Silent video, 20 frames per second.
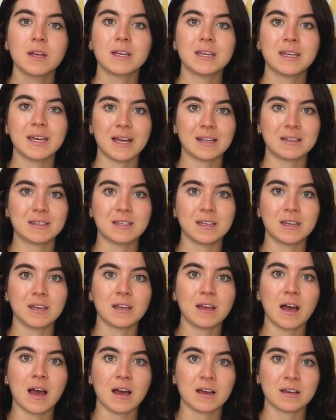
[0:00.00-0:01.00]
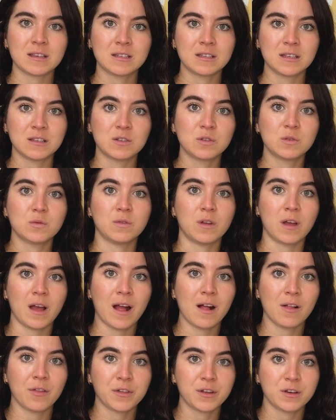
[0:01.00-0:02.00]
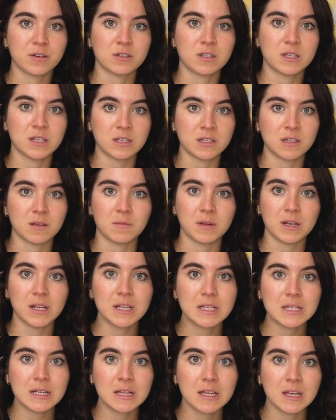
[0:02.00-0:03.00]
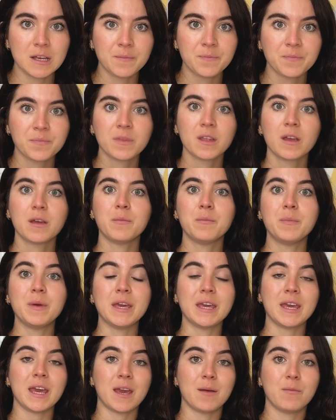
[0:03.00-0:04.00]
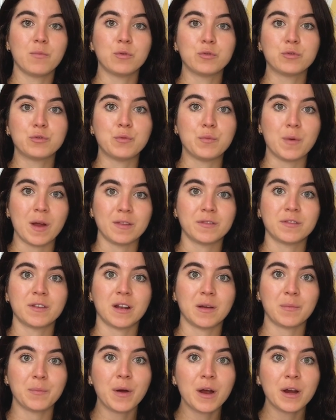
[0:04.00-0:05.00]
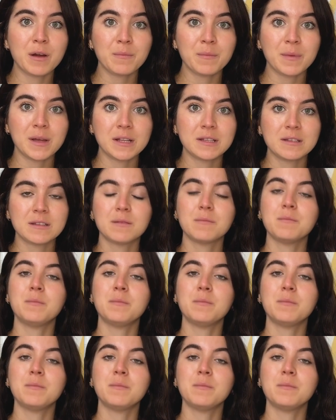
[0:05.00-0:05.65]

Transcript: getting access to the healthcare system in Italy, being able to rent an apartment,